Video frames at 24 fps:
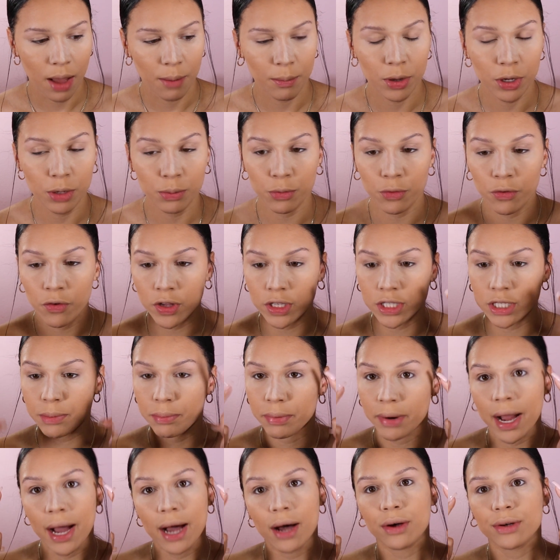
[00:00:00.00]
I'm gonna move on to
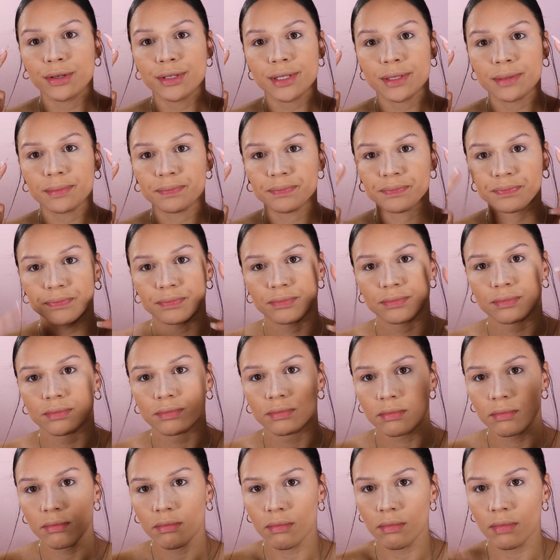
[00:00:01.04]
brows.
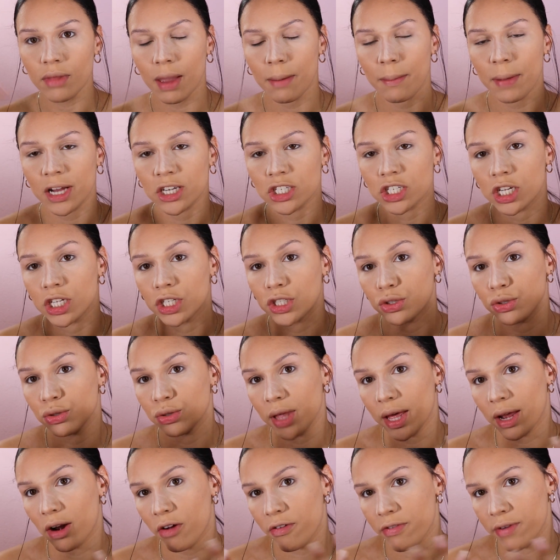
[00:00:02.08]
I'm actually gonna
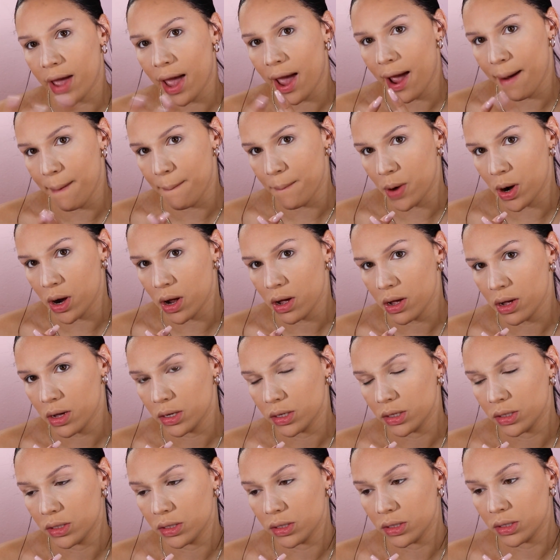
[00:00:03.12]
do that off camera,
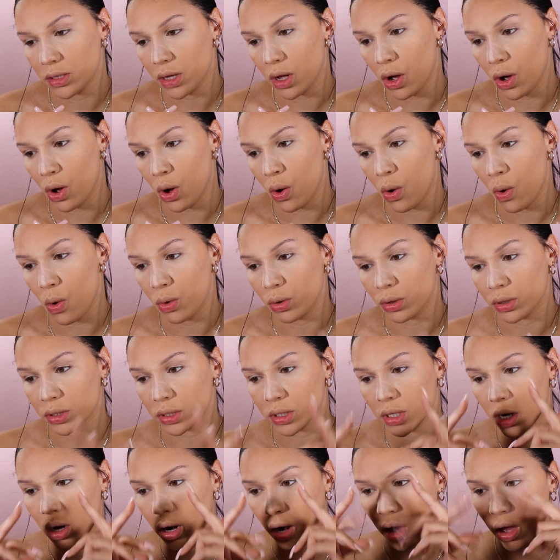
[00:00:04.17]
so
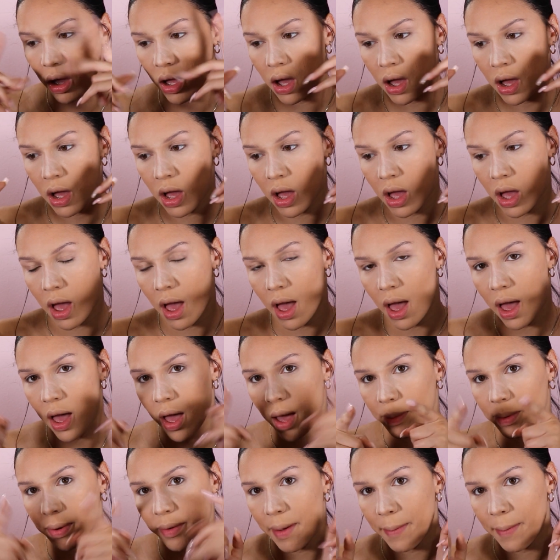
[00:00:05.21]

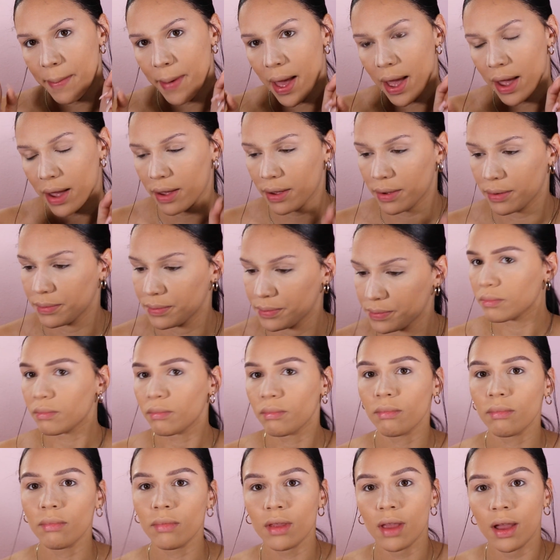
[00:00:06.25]
I'll be right back.
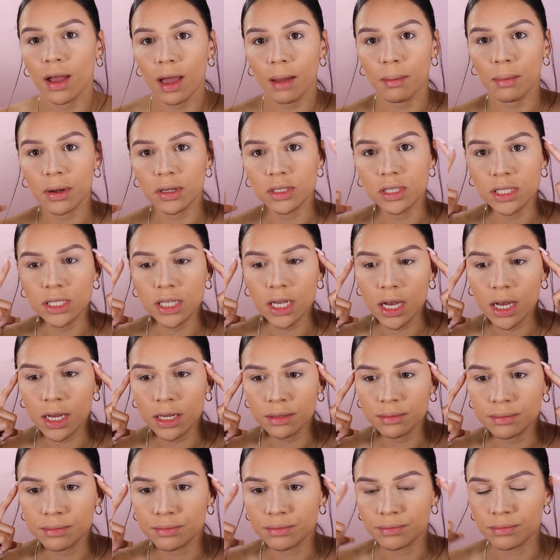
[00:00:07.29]
Eyebrows
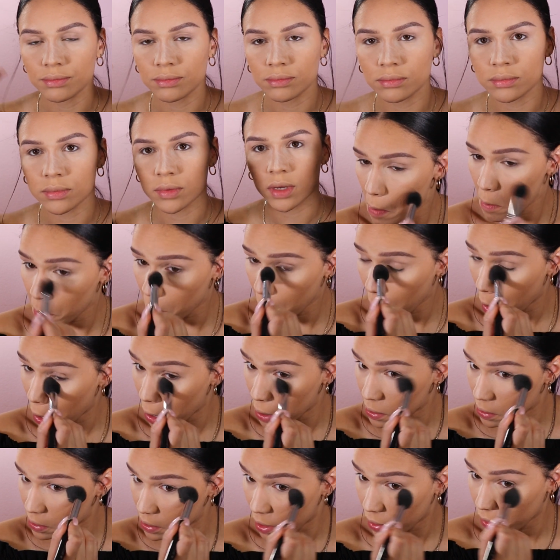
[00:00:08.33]
done,
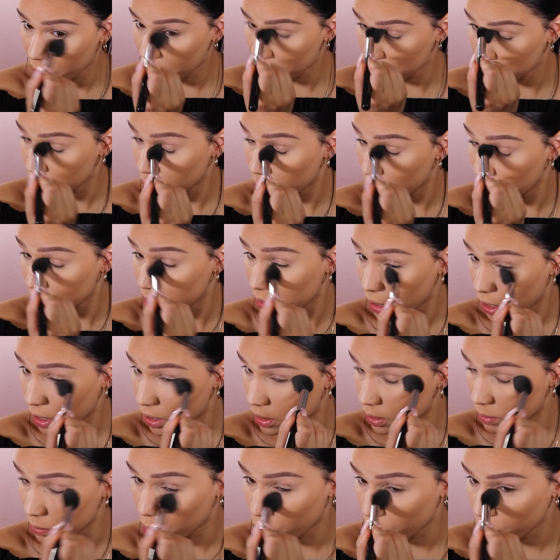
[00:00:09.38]
but now that I'm done with
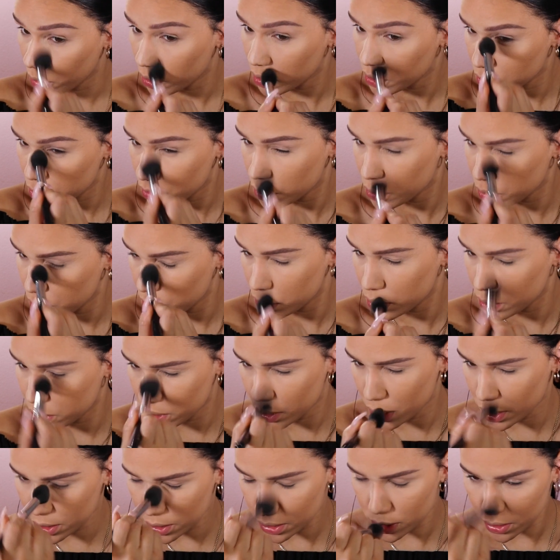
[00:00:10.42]
that, I'm going to
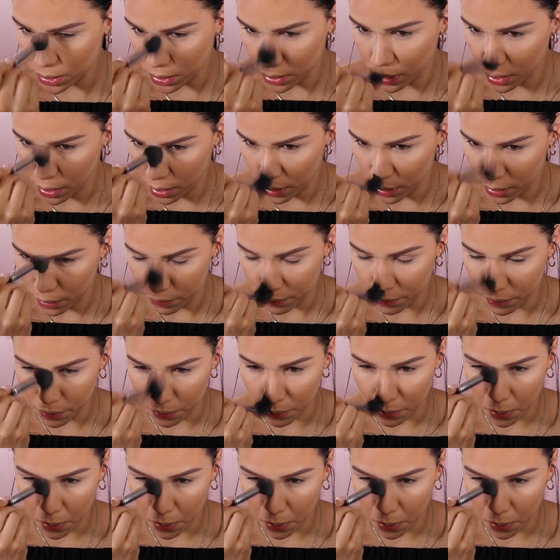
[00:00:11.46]
dust off